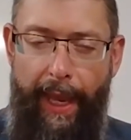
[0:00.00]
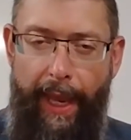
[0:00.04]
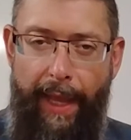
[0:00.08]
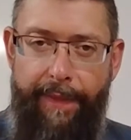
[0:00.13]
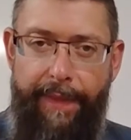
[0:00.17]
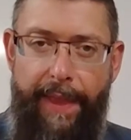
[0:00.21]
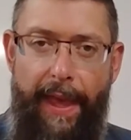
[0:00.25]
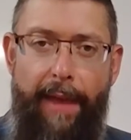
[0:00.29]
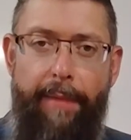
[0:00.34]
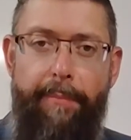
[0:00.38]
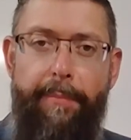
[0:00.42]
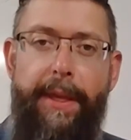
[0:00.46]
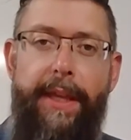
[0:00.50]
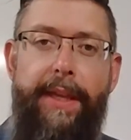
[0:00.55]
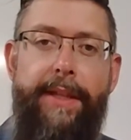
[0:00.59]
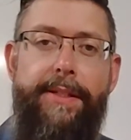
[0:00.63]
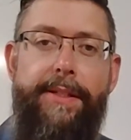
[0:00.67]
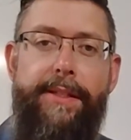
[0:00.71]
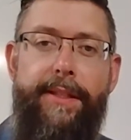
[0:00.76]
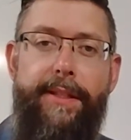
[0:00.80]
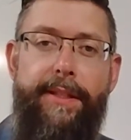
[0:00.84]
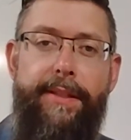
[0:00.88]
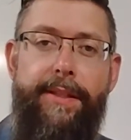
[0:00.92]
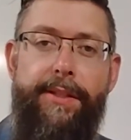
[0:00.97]
That
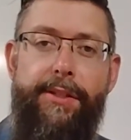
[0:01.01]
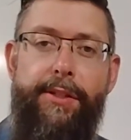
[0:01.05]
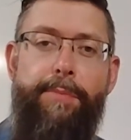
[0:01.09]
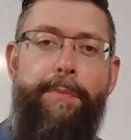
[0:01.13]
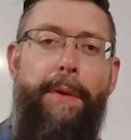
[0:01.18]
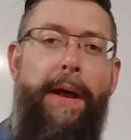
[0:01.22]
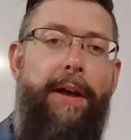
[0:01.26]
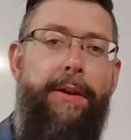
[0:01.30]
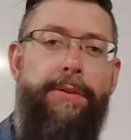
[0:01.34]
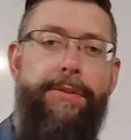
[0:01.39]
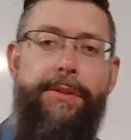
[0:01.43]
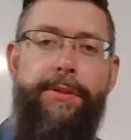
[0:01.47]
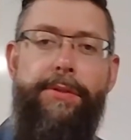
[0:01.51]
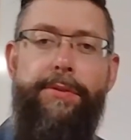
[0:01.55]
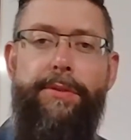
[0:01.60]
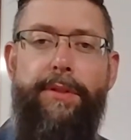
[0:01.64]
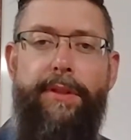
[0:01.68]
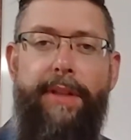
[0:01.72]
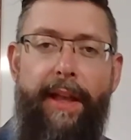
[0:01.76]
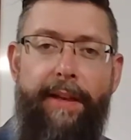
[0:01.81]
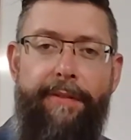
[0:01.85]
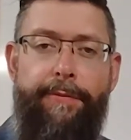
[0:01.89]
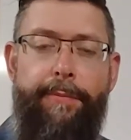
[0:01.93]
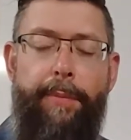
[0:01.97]
means that the spouse who's
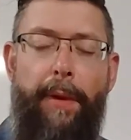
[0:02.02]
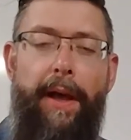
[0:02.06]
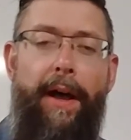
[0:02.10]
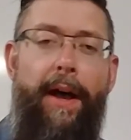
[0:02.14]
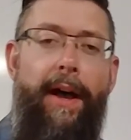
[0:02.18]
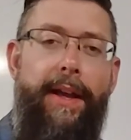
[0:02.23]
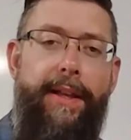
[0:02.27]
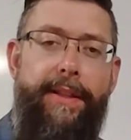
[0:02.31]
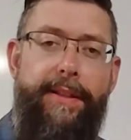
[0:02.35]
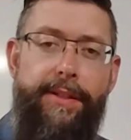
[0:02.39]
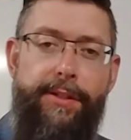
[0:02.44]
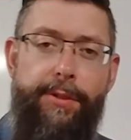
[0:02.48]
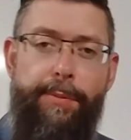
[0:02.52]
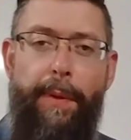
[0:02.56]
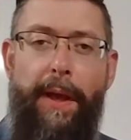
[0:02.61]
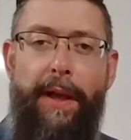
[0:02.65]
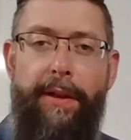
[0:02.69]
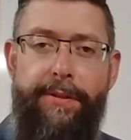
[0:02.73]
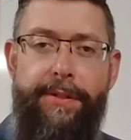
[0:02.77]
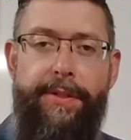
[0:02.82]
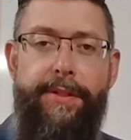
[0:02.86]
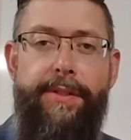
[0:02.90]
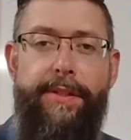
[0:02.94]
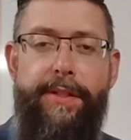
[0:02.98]
left behind, the
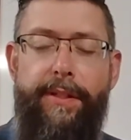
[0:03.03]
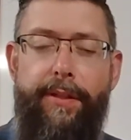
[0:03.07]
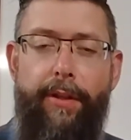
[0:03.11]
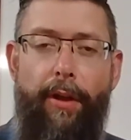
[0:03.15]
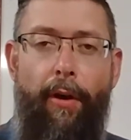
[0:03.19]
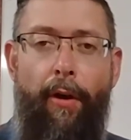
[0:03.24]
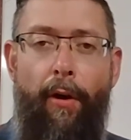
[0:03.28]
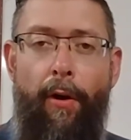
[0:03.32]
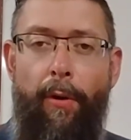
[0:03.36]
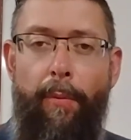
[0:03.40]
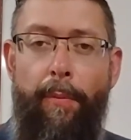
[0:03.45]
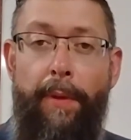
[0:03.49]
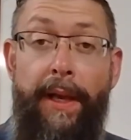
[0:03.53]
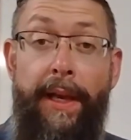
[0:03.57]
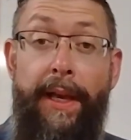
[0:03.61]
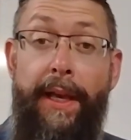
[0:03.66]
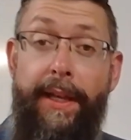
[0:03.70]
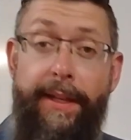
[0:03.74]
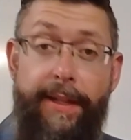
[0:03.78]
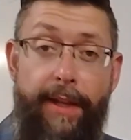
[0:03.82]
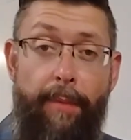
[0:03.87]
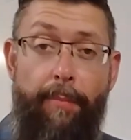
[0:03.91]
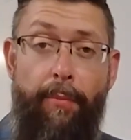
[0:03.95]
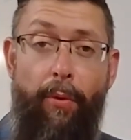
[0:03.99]
spouse that's in the home,
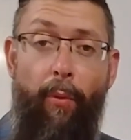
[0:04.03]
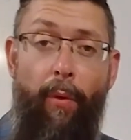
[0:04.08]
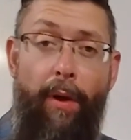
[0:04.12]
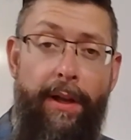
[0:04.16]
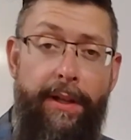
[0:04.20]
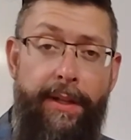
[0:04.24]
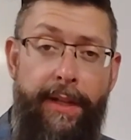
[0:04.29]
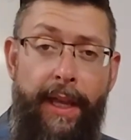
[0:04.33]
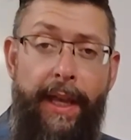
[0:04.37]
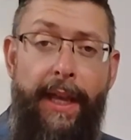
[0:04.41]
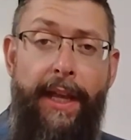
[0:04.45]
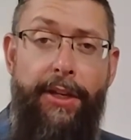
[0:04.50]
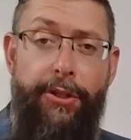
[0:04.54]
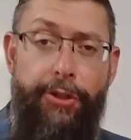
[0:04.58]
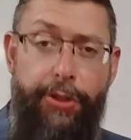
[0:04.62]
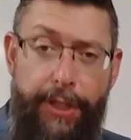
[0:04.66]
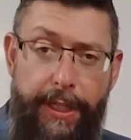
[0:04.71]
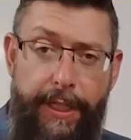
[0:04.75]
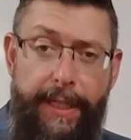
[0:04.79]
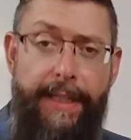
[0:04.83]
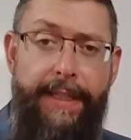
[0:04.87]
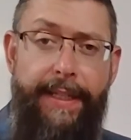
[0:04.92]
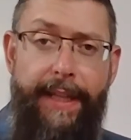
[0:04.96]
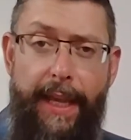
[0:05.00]
number one, she
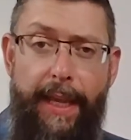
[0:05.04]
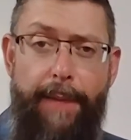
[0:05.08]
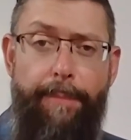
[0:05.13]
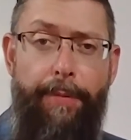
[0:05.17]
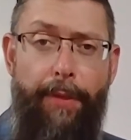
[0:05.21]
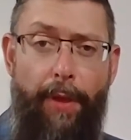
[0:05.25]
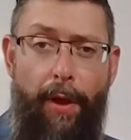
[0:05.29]
can keep the